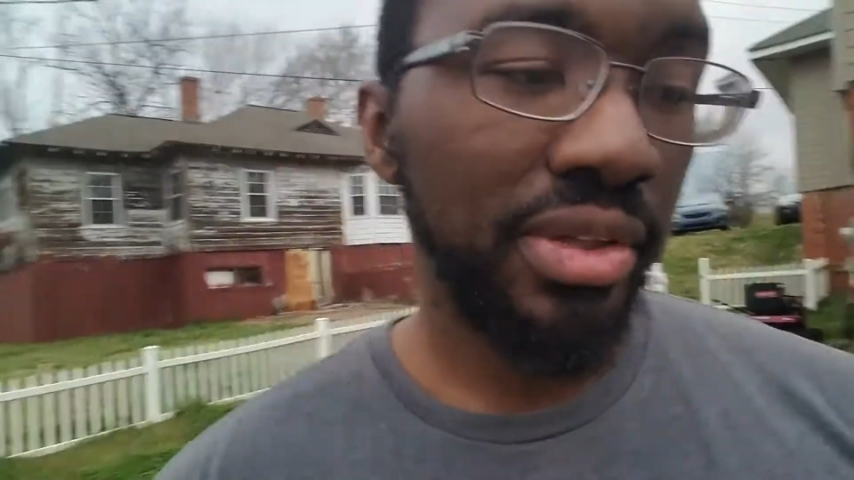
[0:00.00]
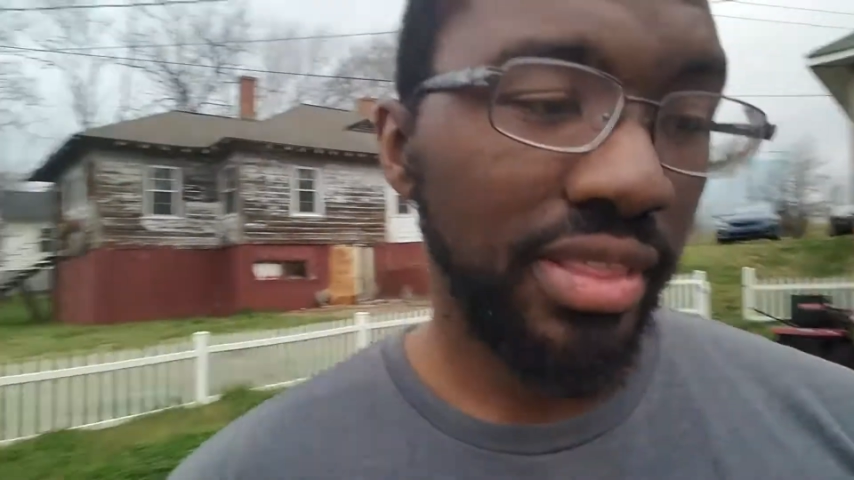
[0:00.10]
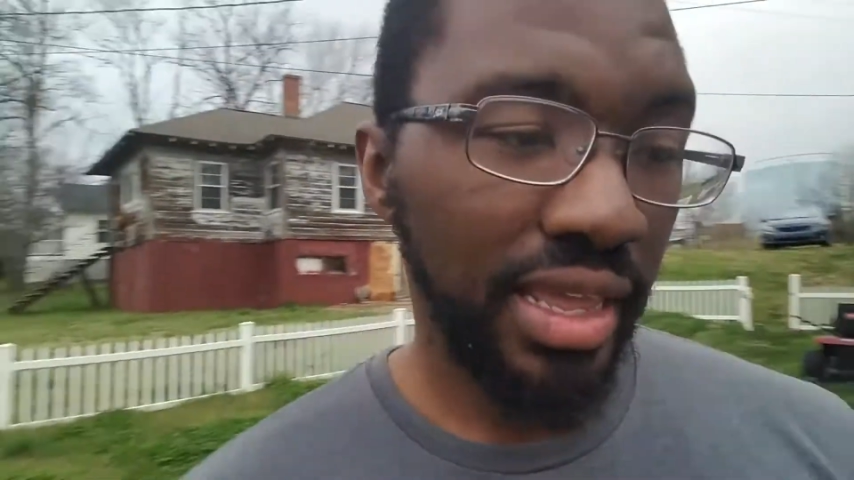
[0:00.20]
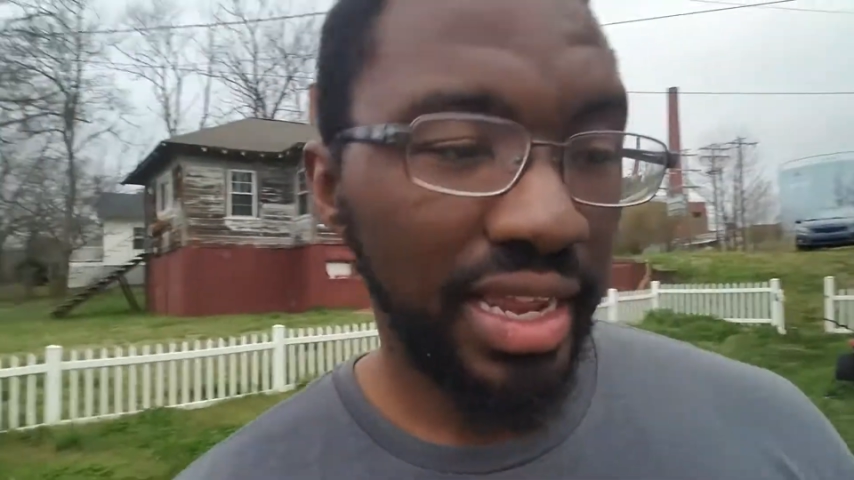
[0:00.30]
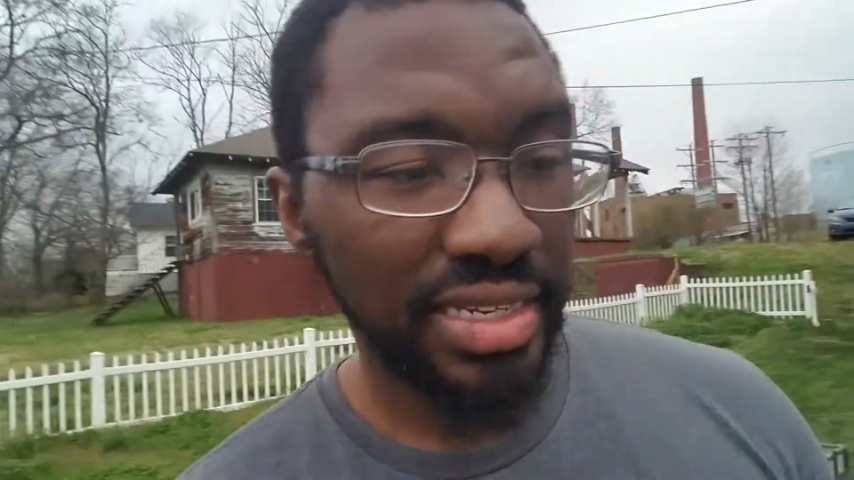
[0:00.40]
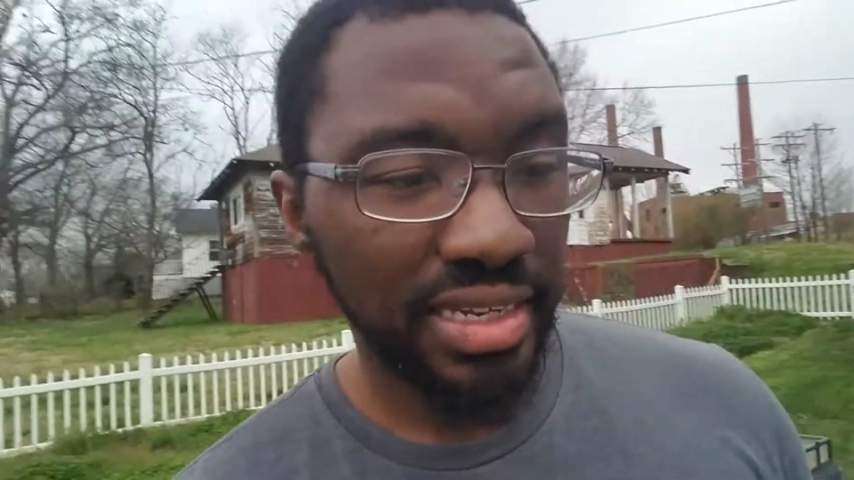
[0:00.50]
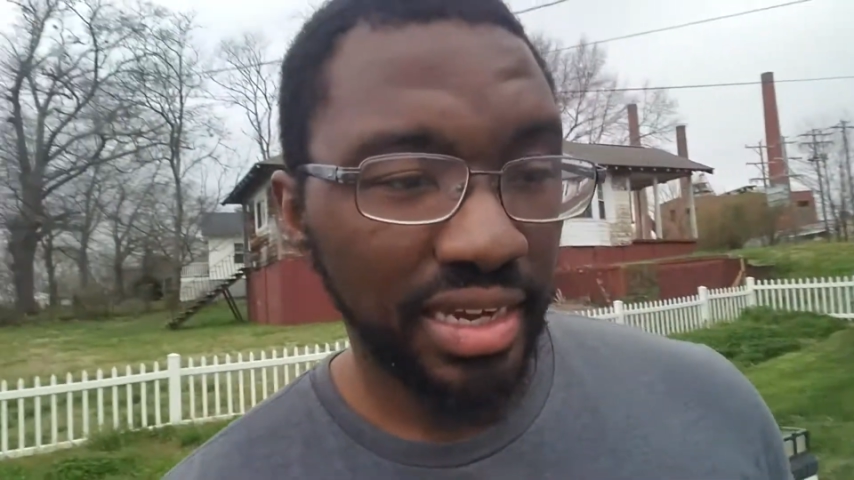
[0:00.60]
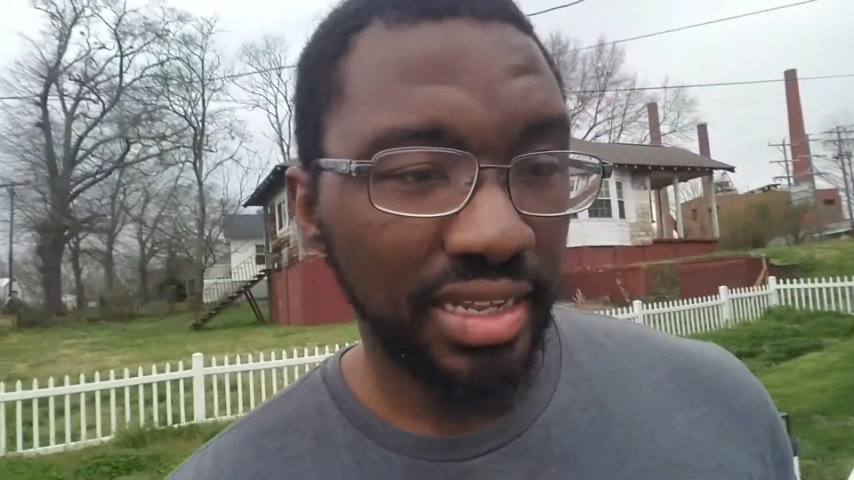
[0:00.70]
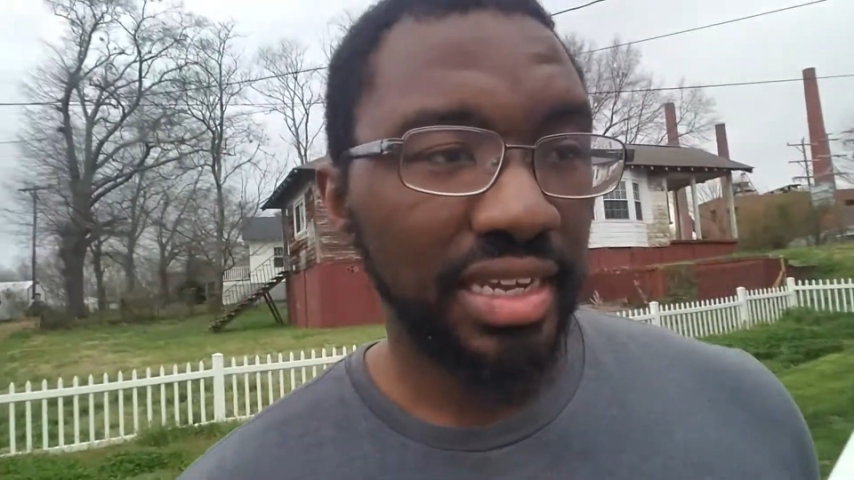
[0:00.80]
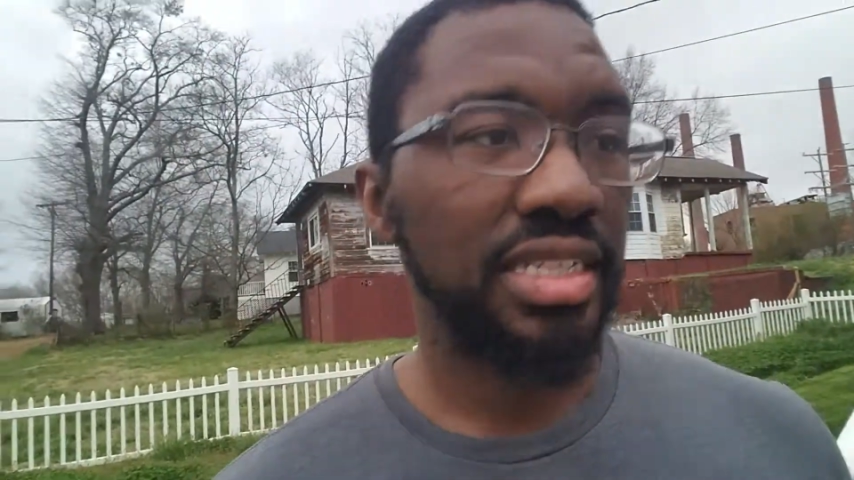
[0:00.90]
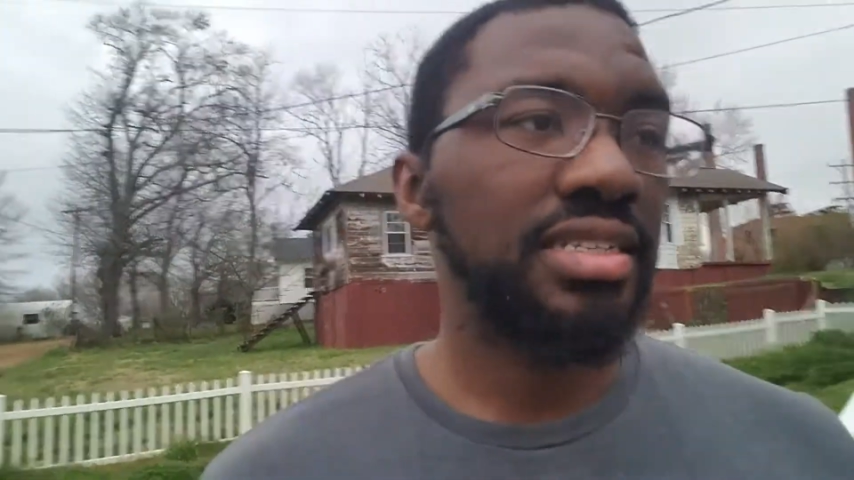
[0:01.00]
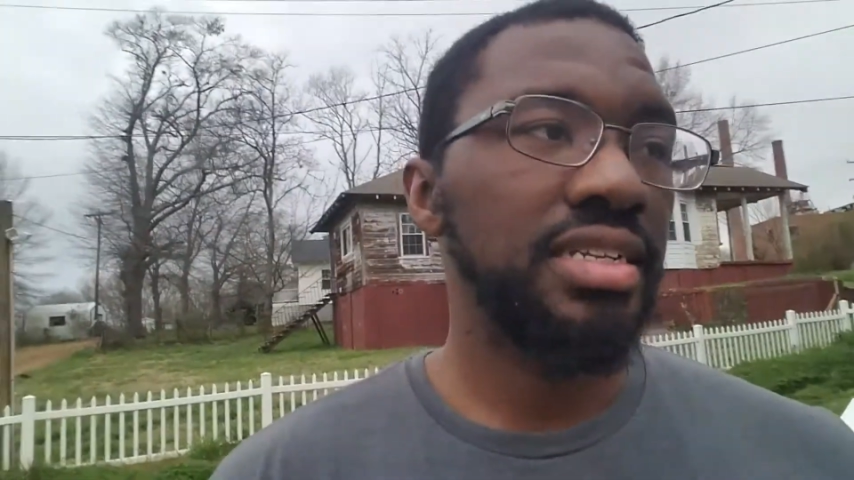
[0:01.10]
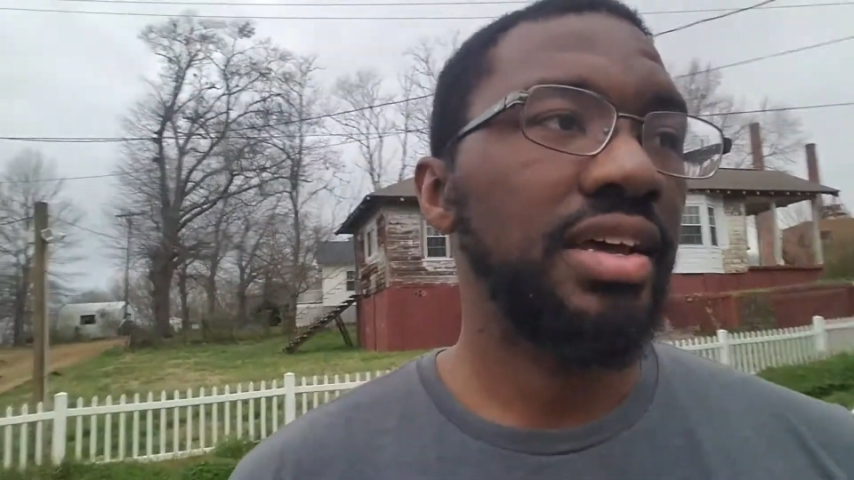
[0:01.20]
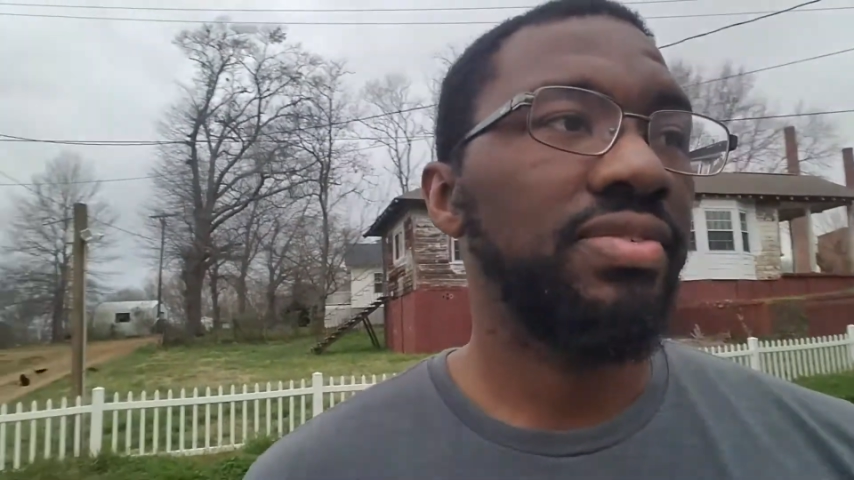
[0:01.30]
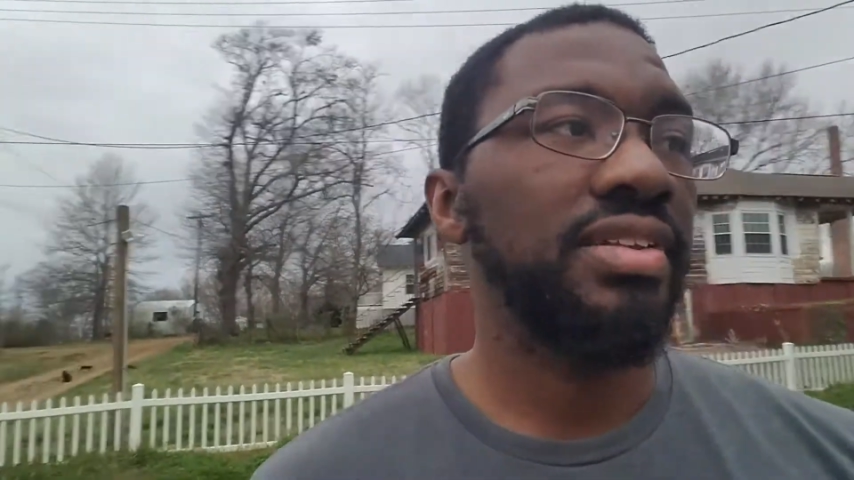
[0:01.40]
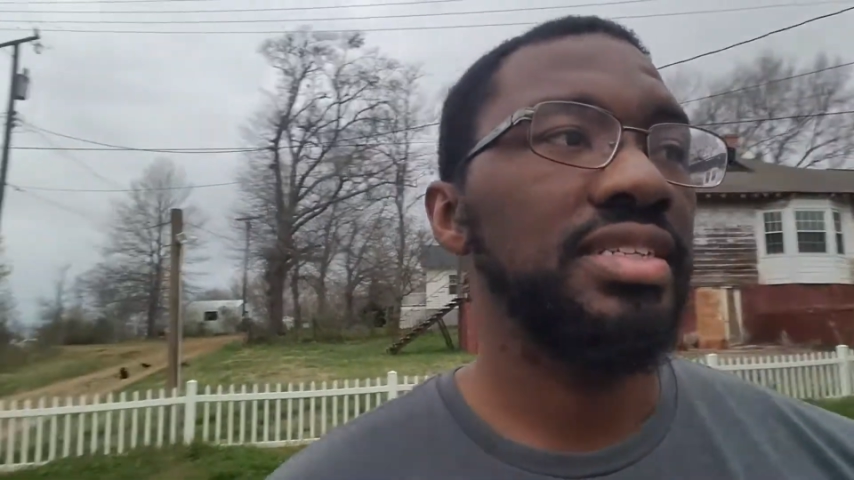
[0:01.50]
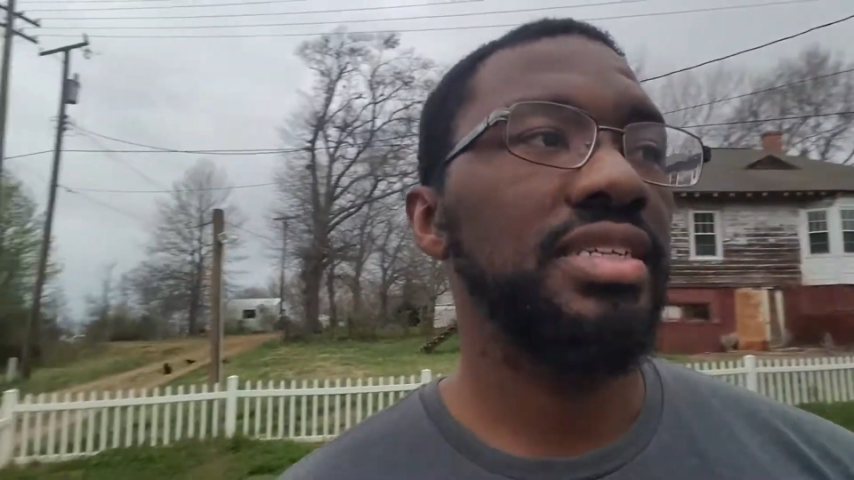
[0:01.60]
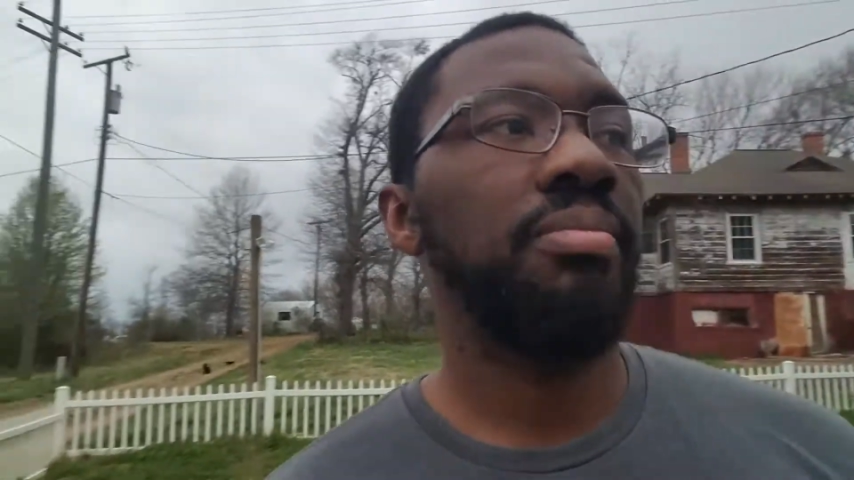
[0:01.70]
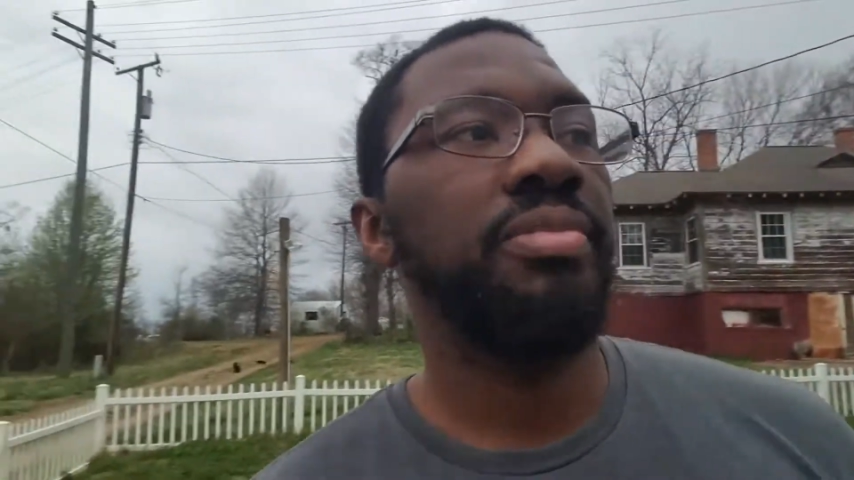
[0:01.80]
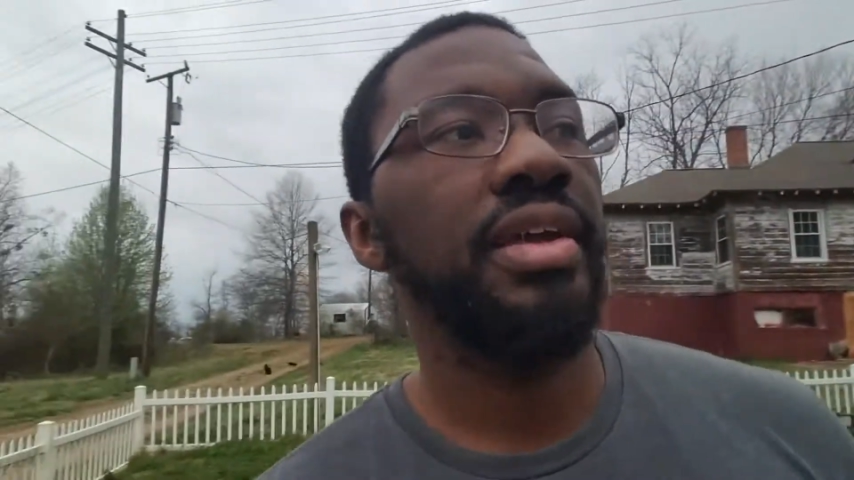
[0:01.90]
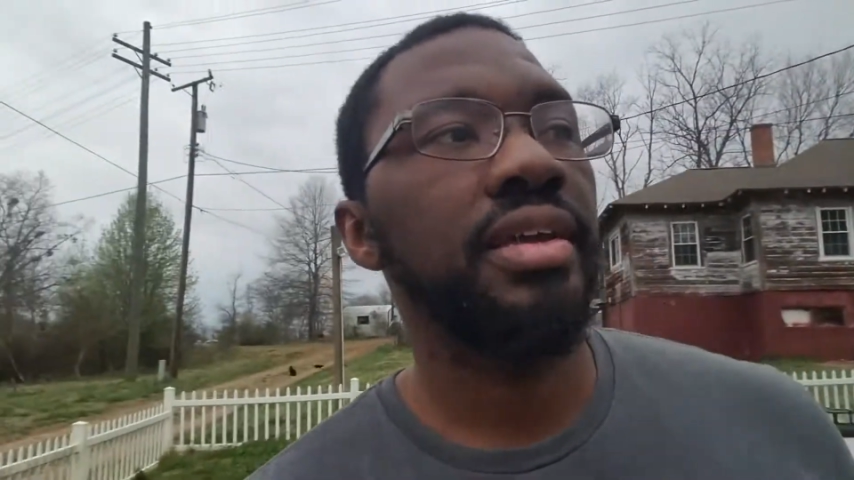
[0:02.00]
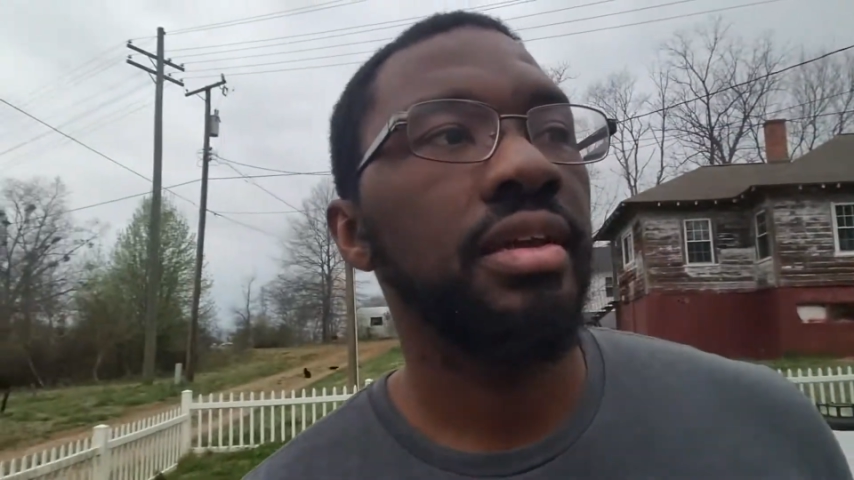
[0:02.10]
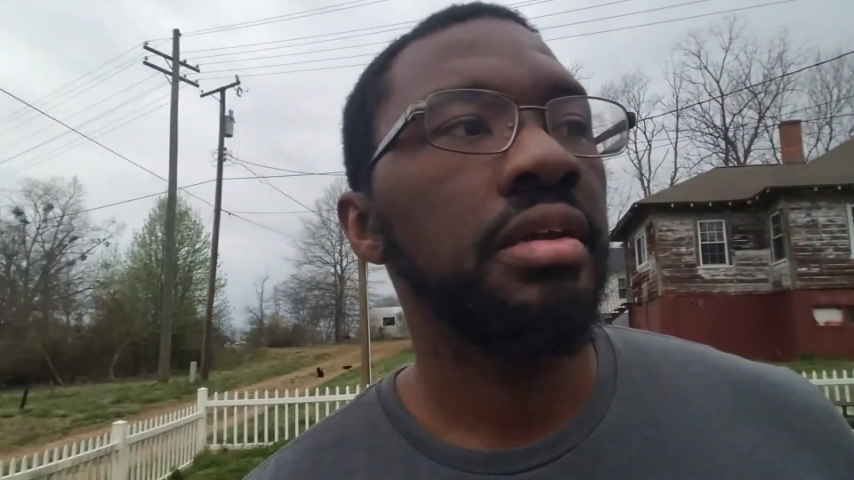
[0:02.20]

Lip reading: that that's definitely something